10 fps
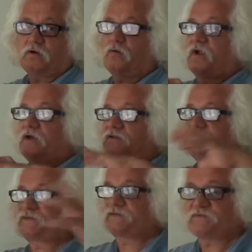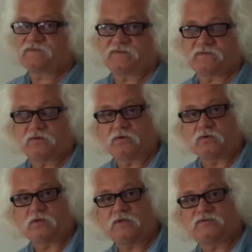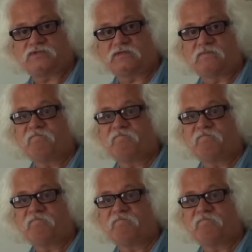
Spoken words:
around the surface of the whole ocean.